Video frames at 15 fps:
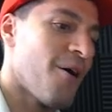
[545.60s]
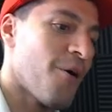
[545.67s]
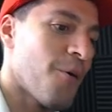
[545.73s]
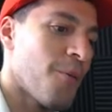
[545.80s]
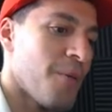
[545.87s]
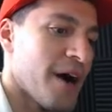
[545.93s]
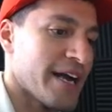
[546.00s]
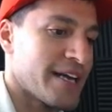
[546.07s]

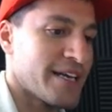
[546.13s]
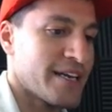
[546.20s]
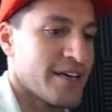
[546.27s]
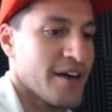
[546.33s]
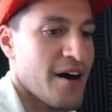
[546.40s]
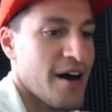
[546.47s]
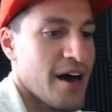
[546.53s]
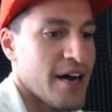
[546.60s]
Oh my
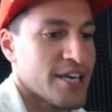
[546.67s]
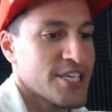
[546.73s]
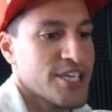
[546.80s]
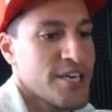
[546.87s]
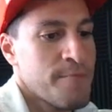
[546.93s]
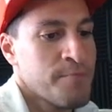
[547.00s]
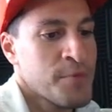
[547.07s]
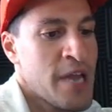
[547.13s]

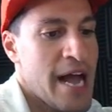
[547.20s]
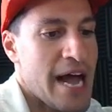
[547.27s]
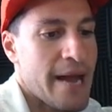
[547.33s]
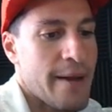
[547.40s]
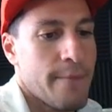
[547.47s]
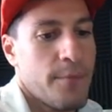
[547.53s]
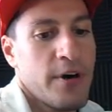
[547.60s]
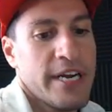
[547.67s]
gosh. I
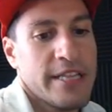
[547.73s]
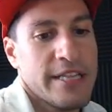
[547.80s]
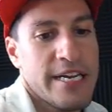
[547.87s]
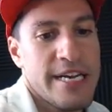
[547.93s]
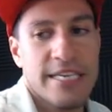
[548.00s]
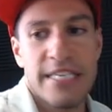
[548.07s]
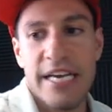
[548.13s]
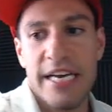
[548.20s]
am putting
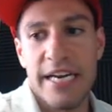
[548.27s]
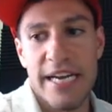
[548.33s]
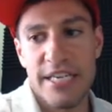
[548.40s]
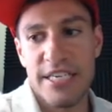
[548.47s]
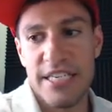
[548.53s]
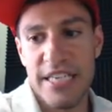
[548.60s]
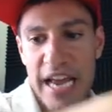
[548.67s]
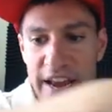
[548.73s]
these in a
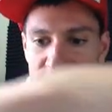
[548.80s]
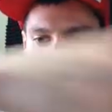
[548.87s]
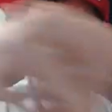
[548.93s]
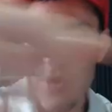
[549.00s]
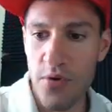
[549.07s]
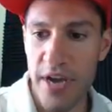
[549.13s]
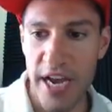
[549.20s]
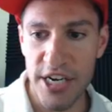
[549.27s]
safe
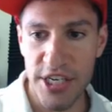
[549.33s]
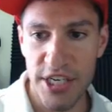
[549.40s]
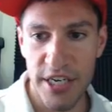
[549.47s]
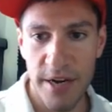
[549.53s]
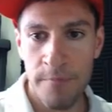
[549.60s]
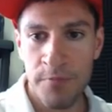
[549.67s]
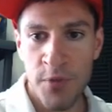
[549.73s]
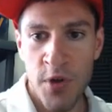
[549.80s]

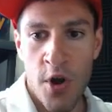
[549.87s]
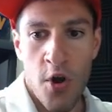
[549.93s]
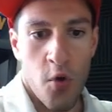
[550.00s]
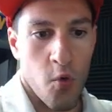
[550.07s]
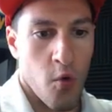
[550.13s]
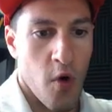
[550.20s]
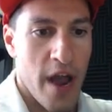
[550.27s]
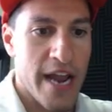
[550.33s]
location
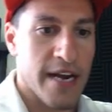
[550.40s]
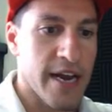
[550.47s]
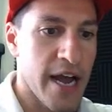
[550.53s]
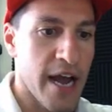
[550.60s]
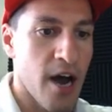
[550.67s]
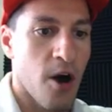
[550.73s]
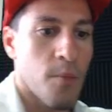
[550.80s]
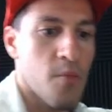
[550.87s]
right
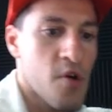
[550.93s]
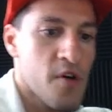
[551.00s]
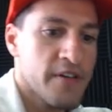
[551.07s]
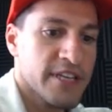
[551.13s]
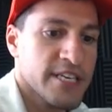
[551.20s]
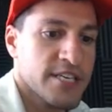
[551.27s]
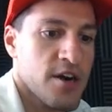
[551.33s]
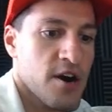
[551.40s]
now,
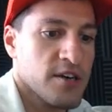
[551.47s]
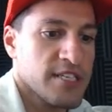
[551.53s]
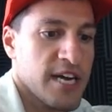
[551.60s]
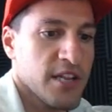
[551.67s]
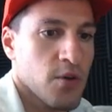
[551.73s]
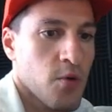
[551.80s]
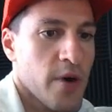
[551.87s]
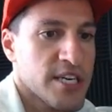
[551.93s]
moving these cards out
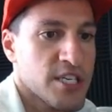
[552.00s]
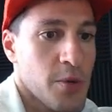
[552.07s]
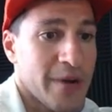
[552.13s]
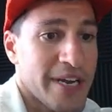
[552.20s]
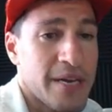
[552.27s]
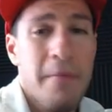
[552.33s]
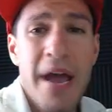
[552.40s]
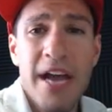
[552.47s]
of the way so we
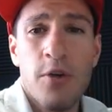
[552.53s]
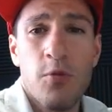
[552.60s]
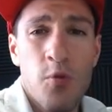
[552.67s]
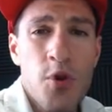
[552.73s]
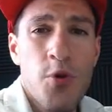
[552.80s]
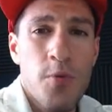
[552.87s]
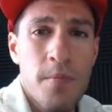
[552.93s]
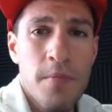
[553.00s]
can make
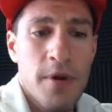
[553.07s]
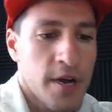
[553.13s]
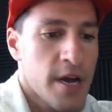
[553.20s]
room.